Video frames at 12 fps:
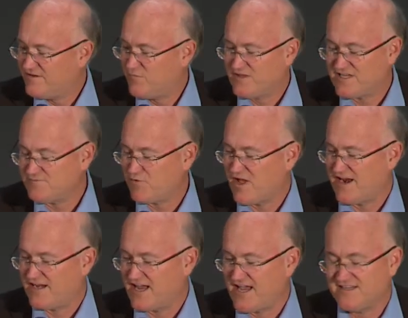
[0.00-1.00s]
What this
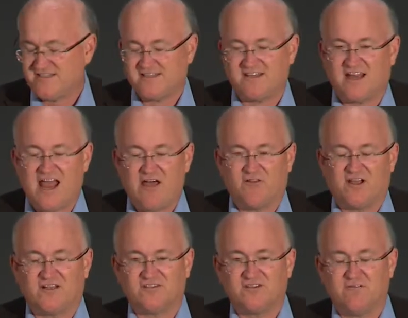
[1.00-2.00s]
product does is allow the
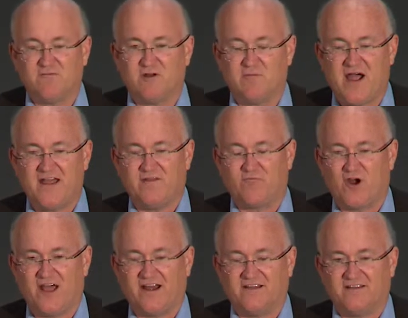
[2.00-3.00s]
consumer to buy the
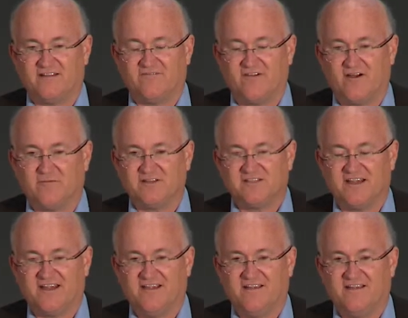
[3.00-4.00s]
product in the
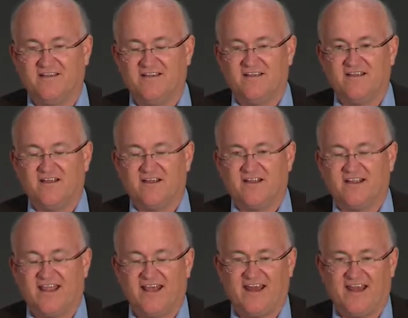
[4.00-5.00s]
pharmacy,
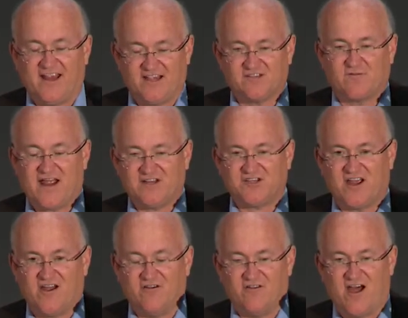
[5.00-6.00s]
get a scratch
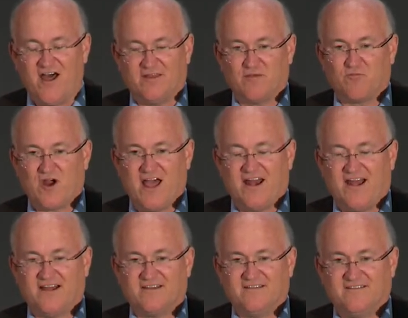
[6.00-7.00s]
code on the
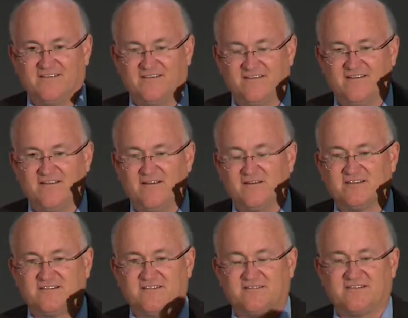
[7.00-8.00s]
product,
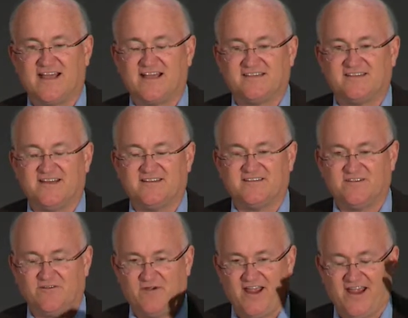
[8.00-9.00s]
text it
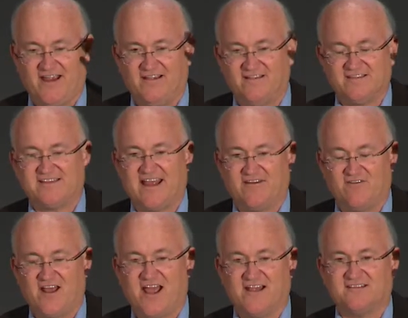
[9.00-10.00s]
to a
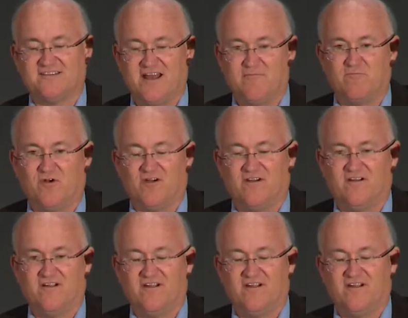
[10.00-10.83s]
standardized number,